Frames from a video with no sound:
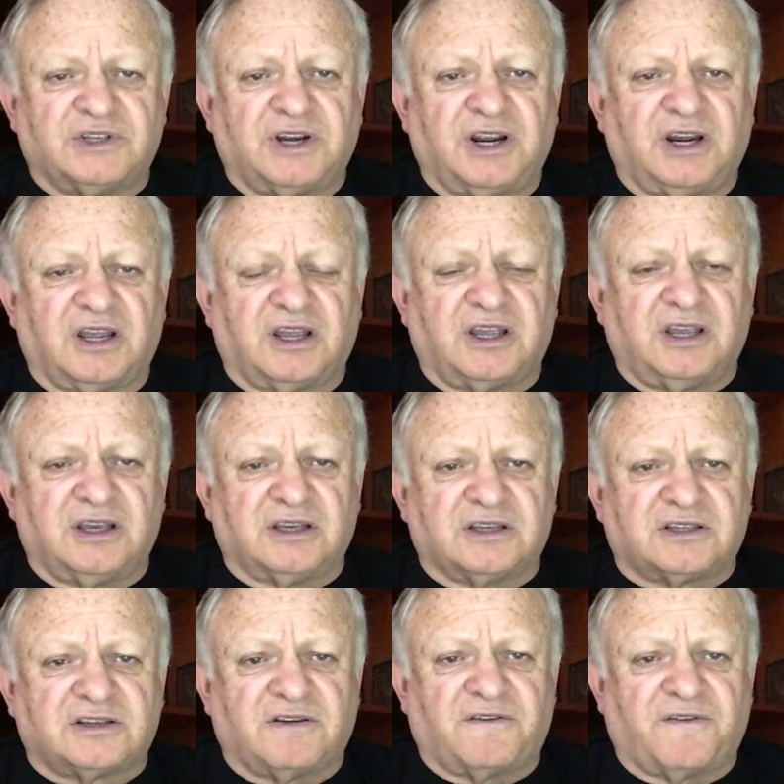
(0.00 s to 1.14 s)
reading
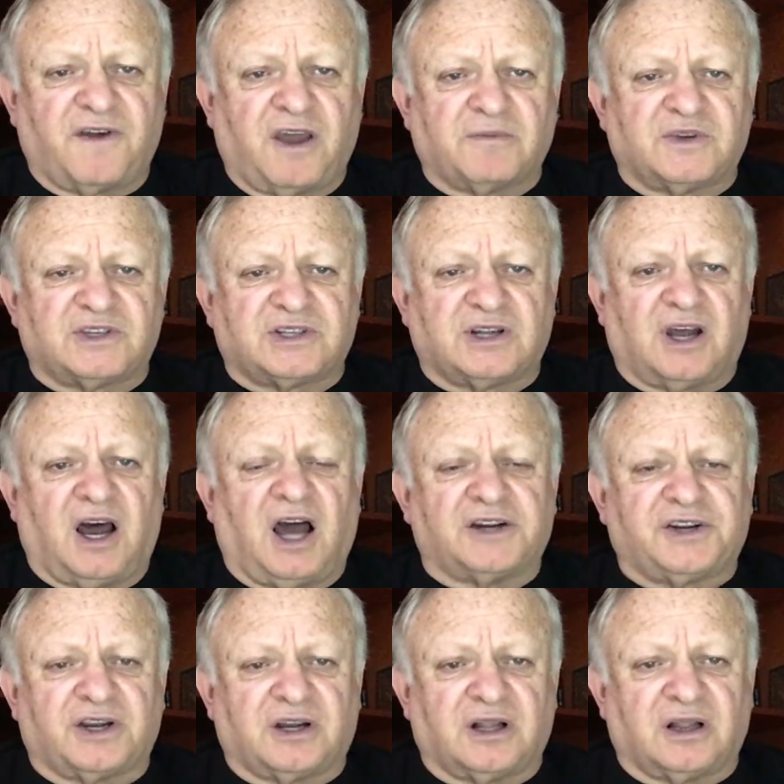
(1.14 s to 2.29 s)
his famous
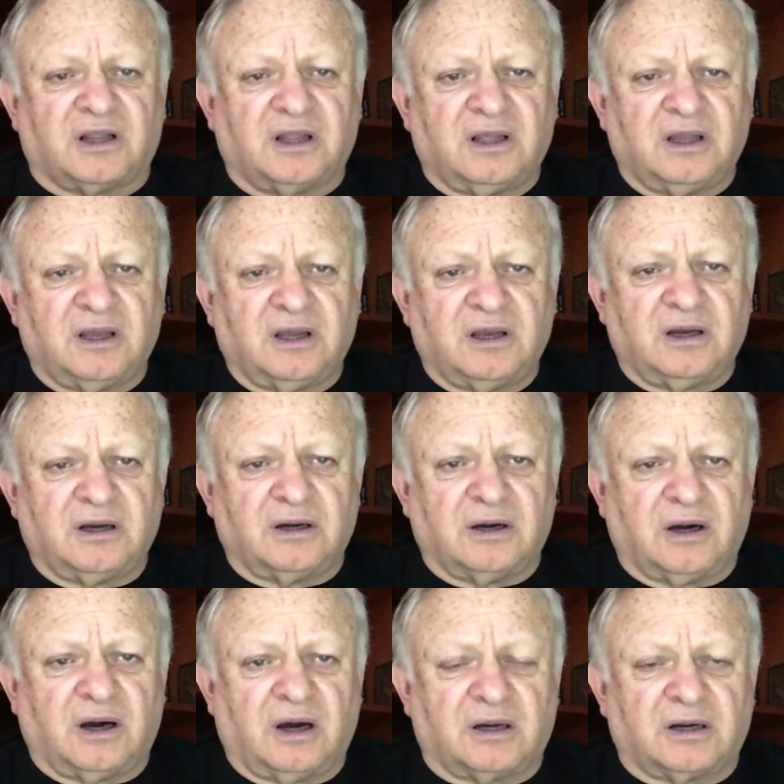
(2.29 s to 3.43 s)
article
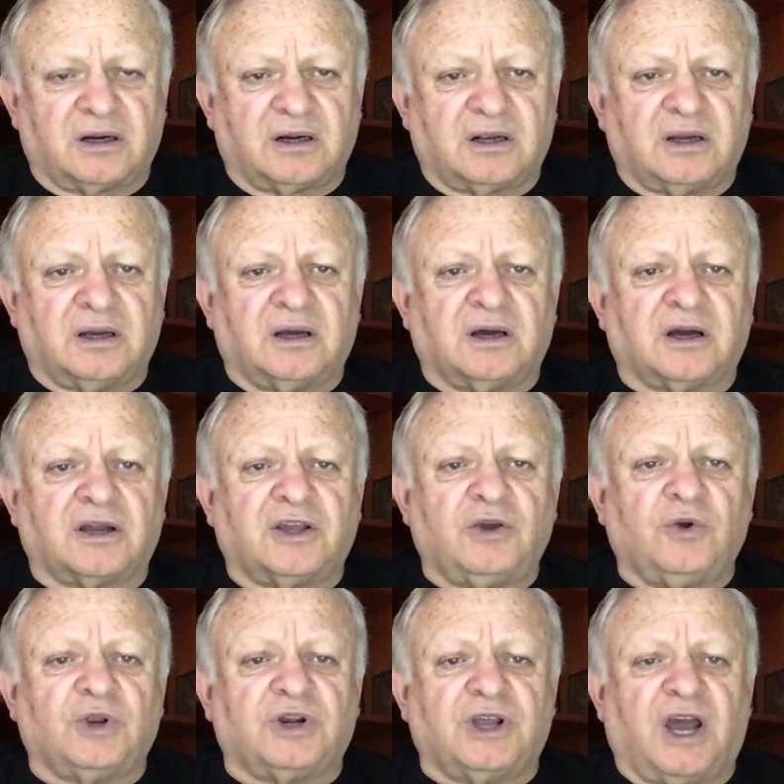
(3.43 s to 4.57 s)
on
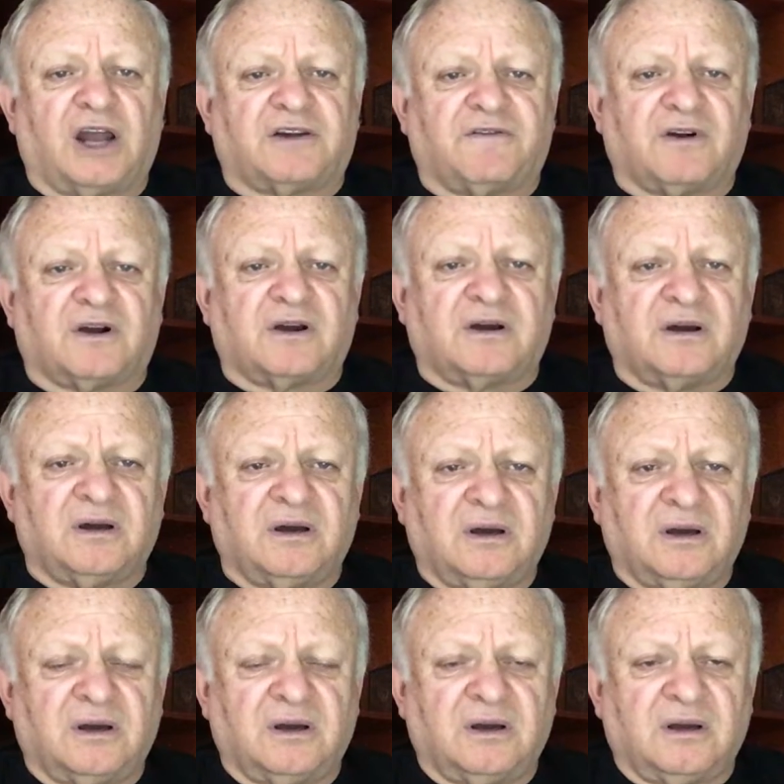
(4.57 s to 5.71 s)
Q-network
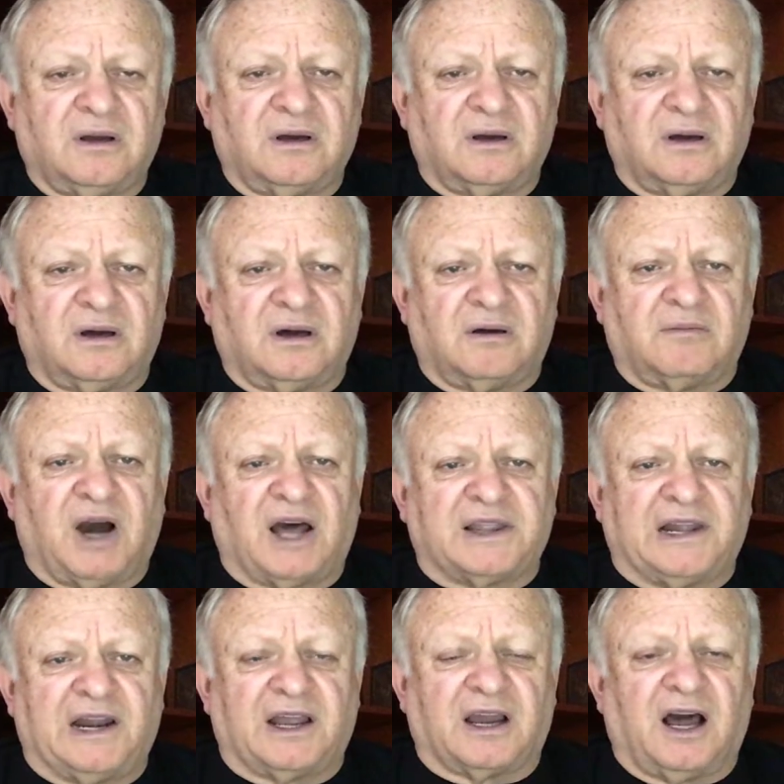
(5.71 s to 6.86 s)

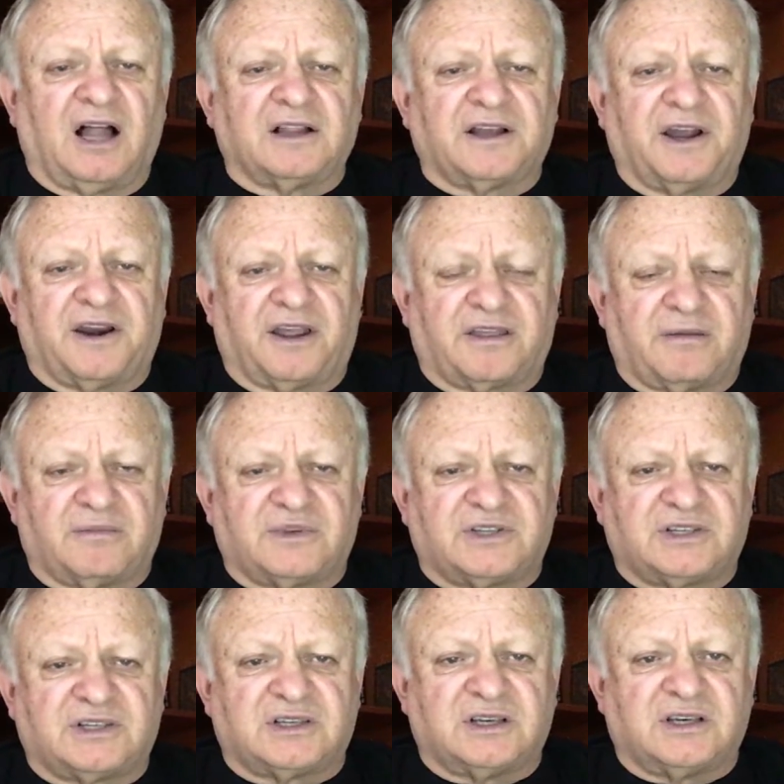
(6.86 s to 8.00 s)
modeling
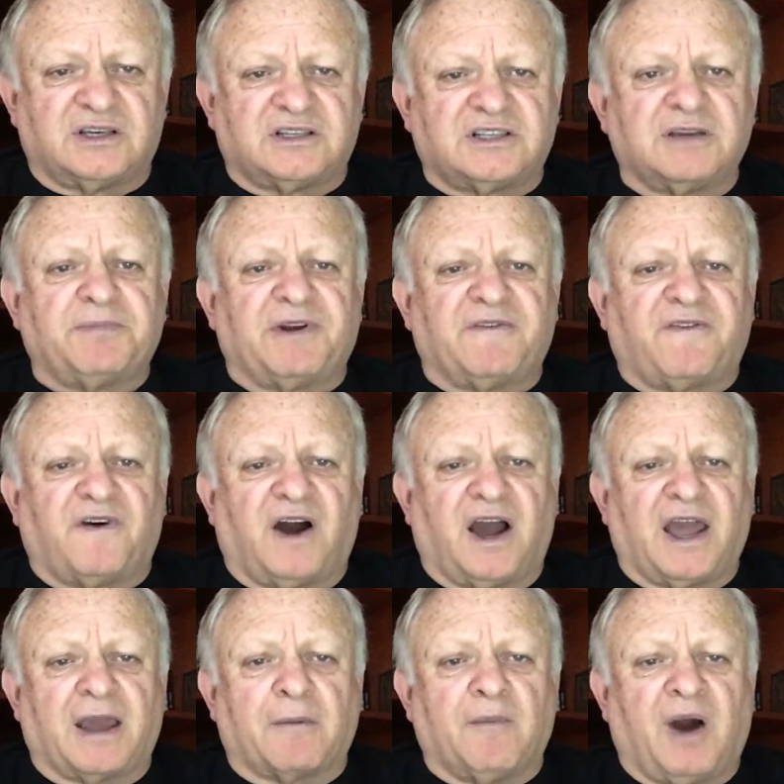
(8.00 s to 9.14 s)
algorithms,
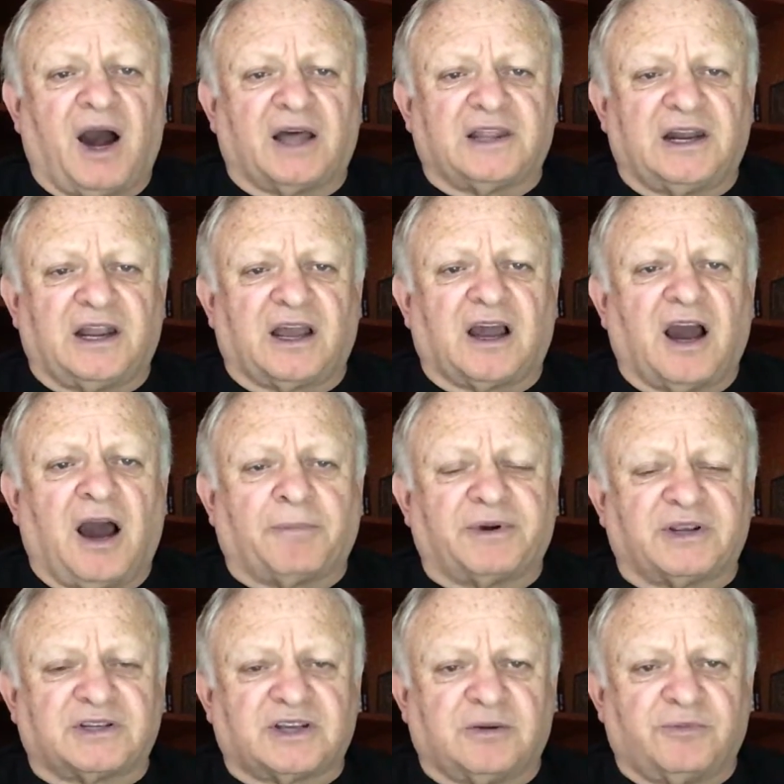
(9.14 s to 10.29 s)
simplifying modeling
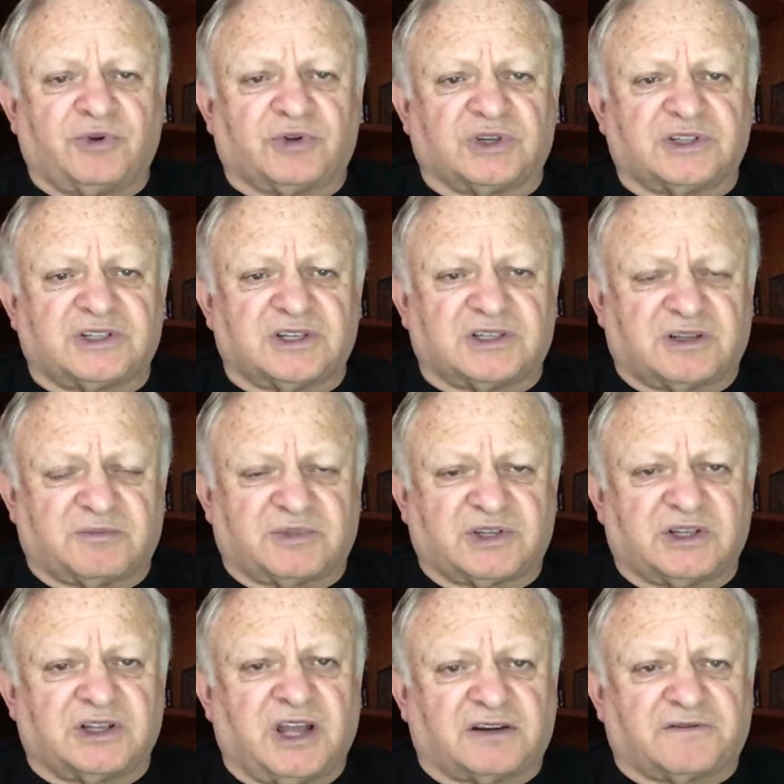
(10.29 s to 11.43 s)
complex computer systems
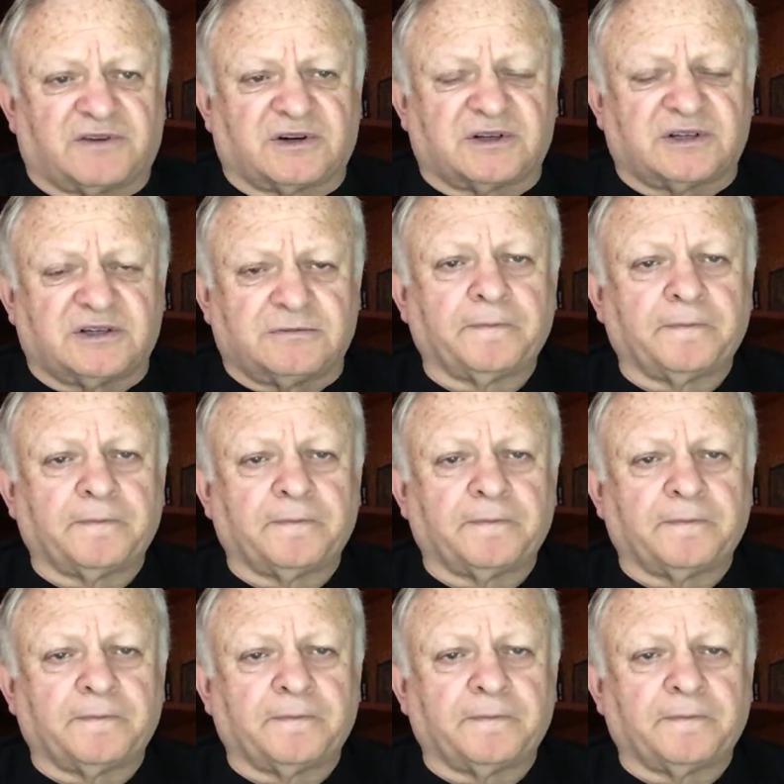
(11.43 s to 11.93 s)
and networks.